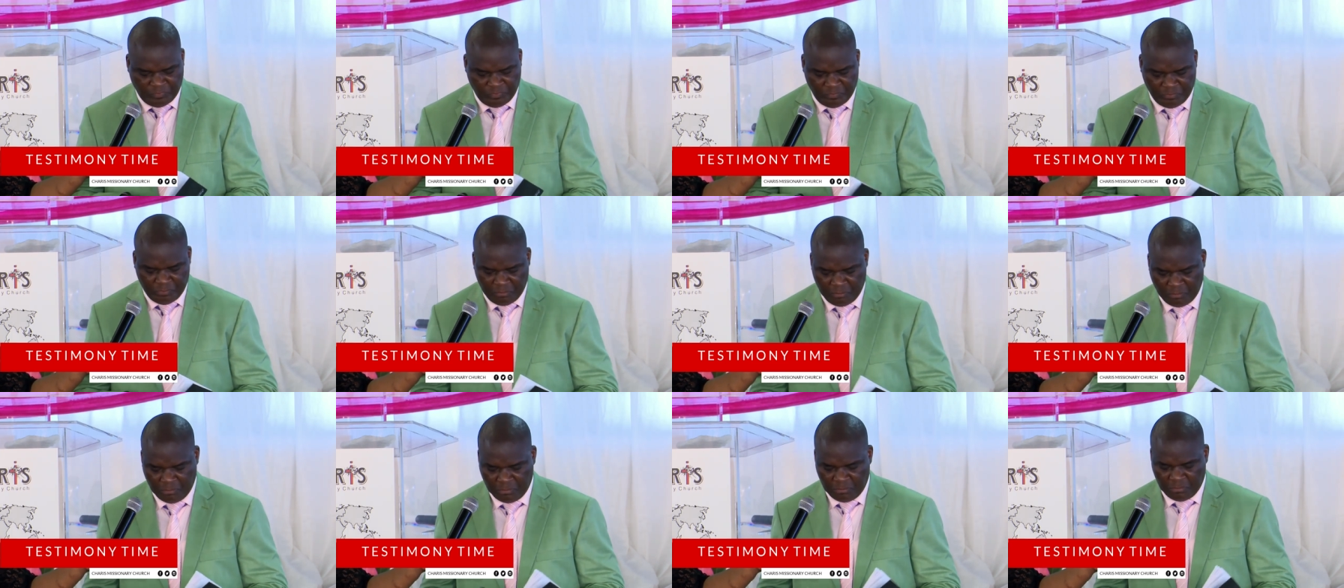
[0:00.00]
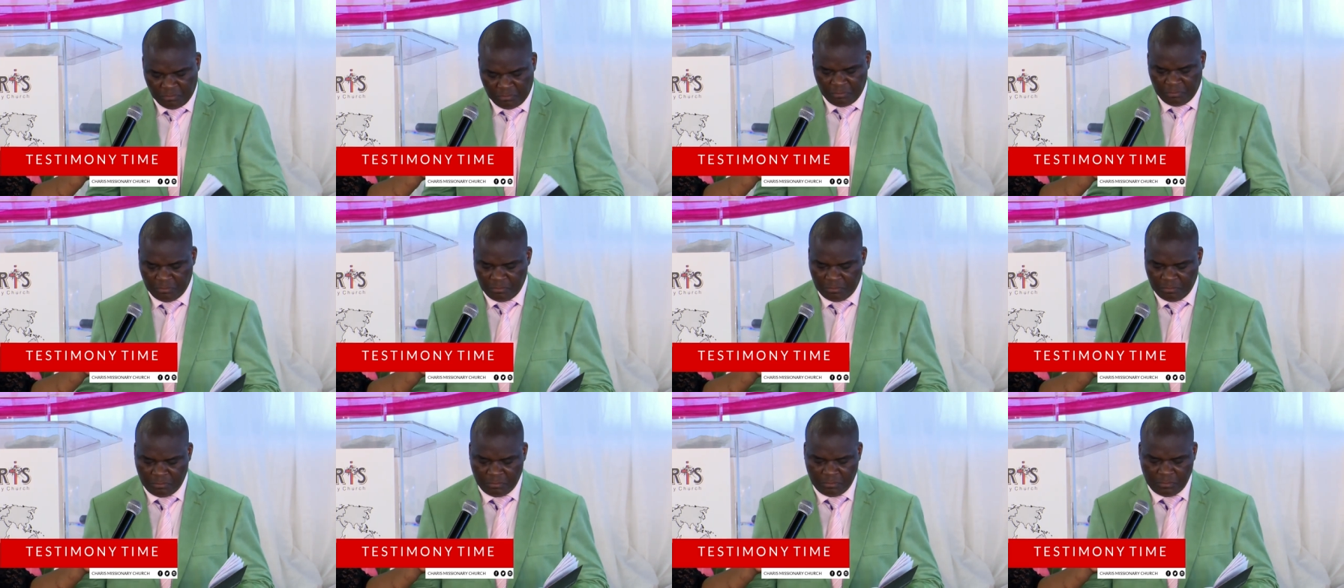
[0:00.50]
Which is
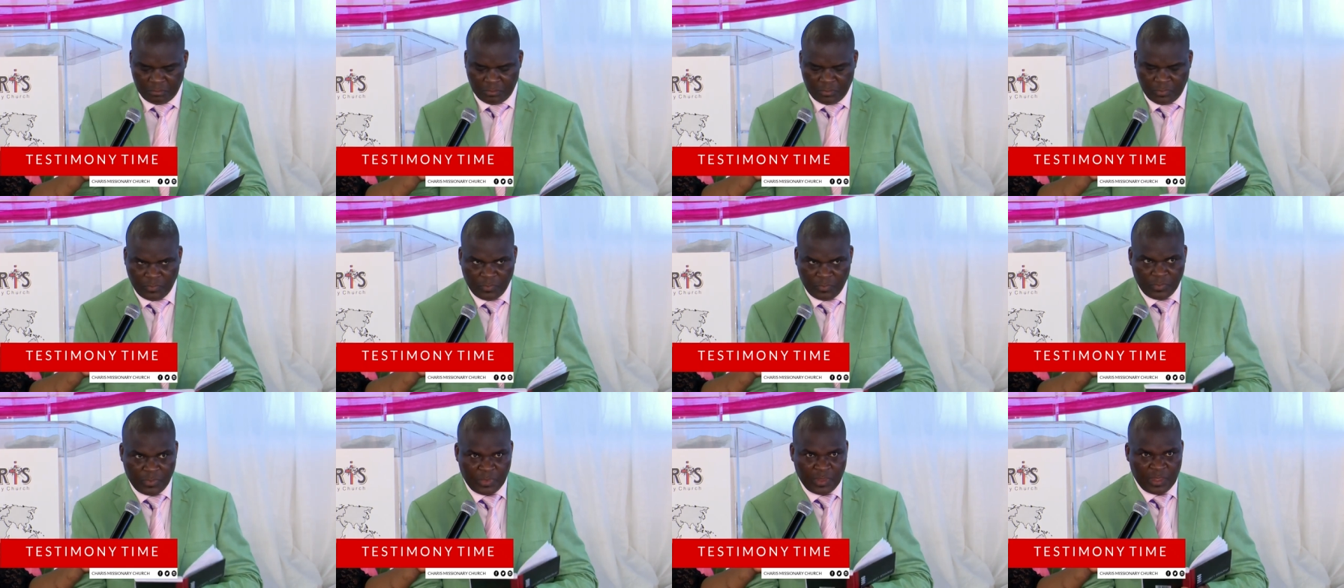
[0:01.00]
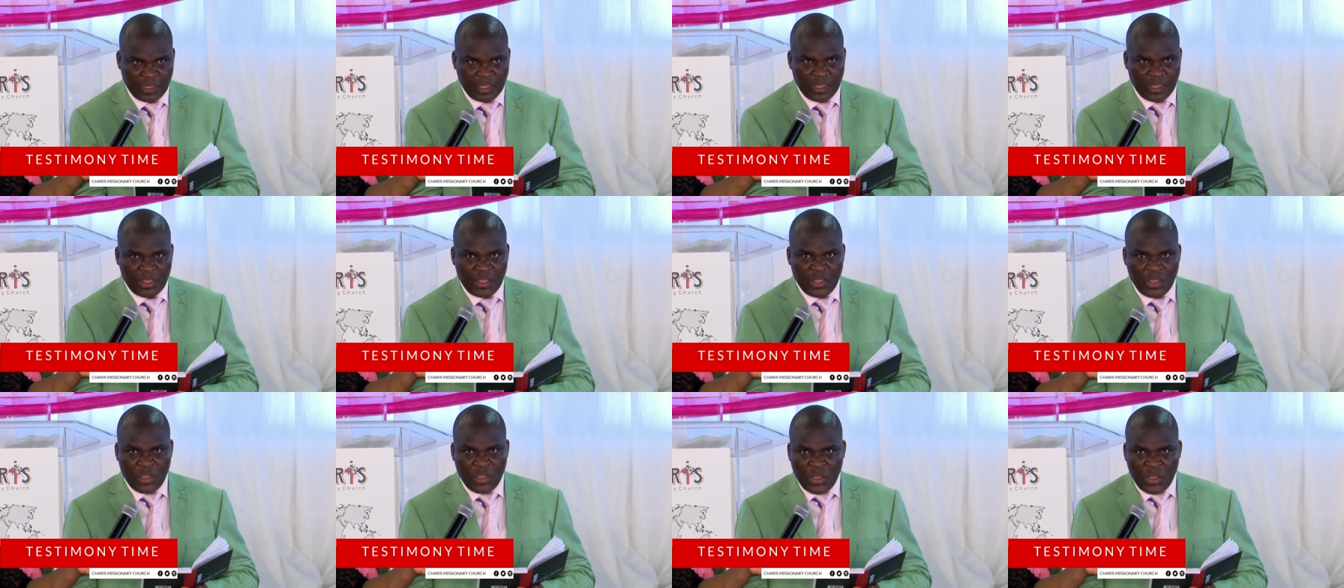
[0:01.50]

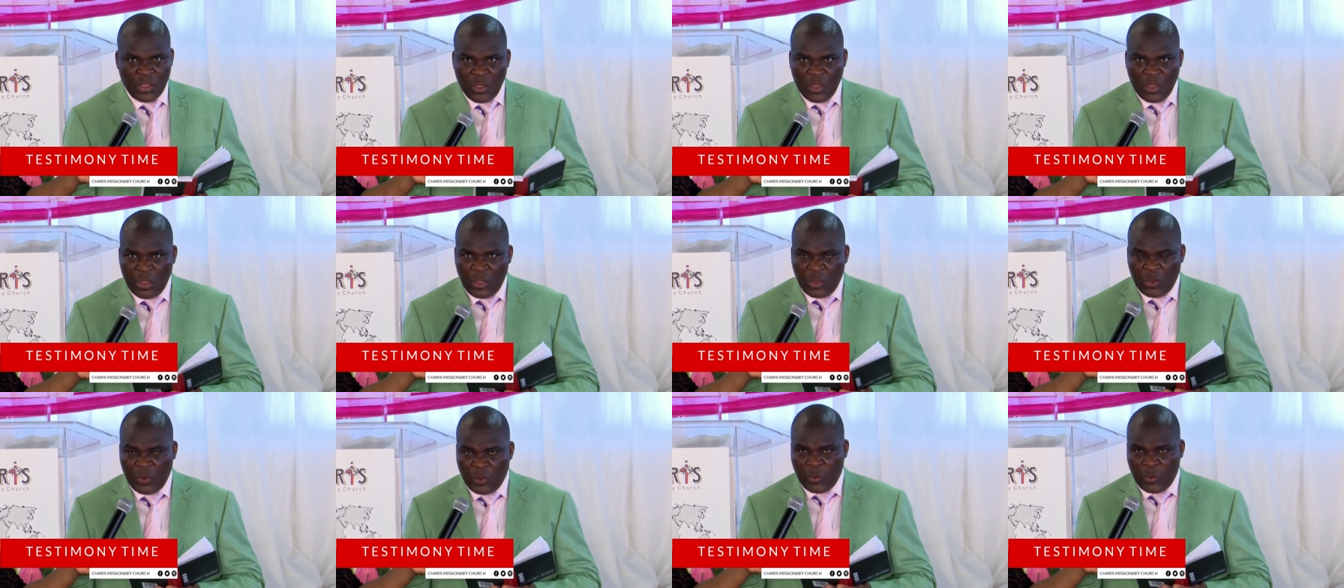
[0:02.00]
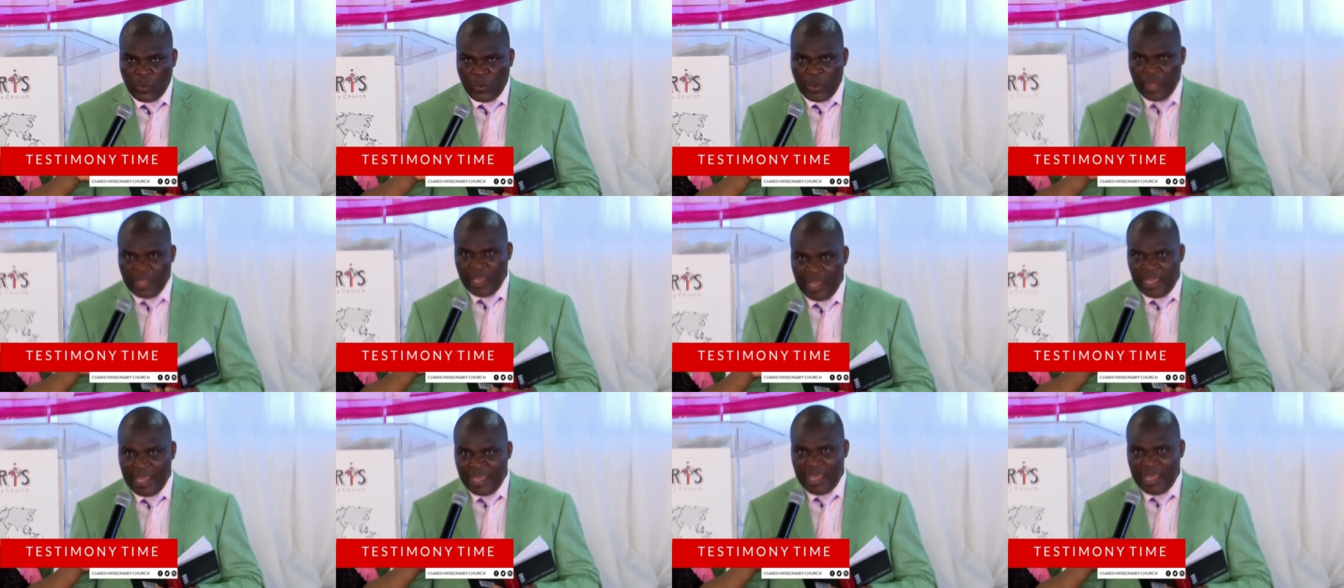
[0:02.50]
1,250 kilometers from
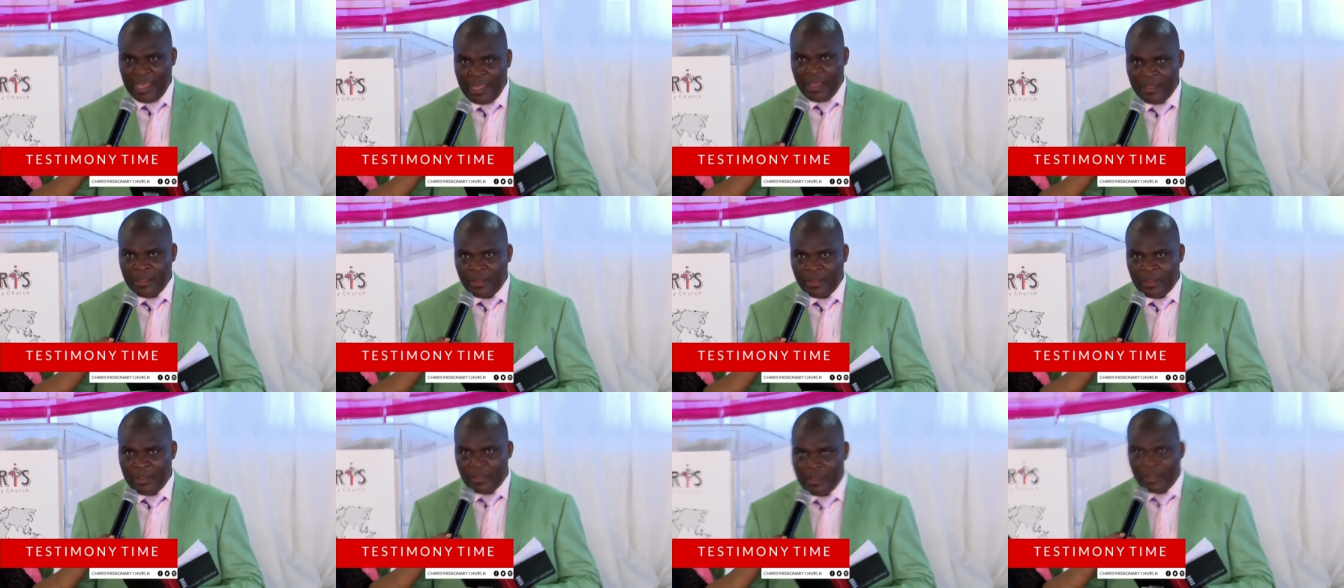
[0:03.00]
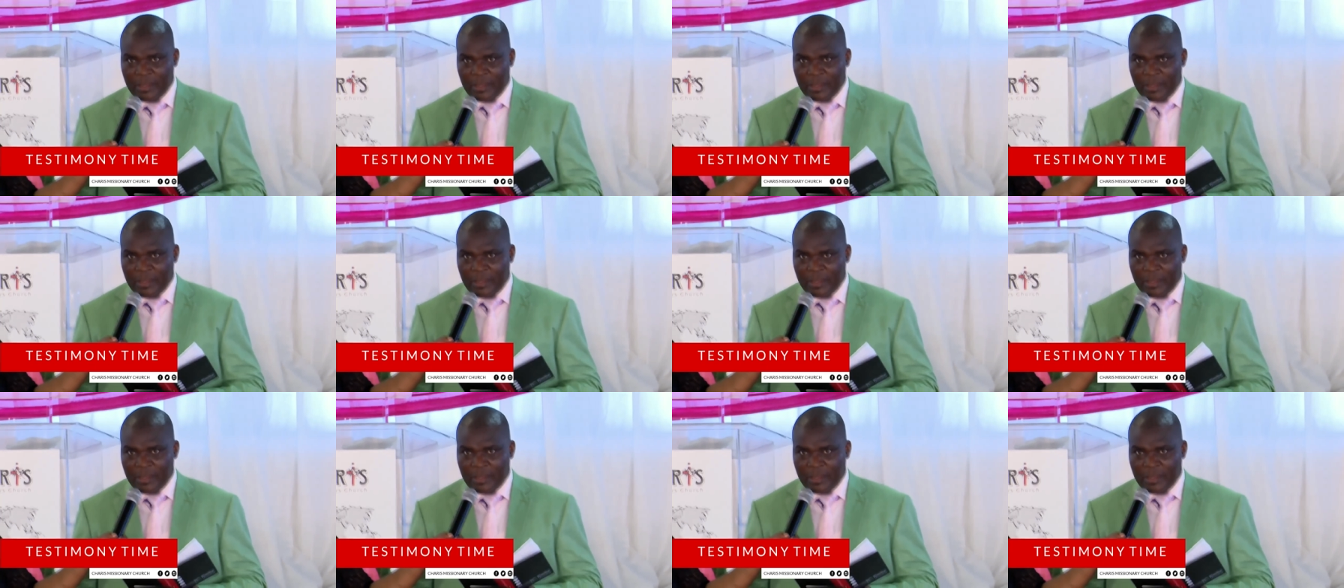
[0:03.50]
Beijing.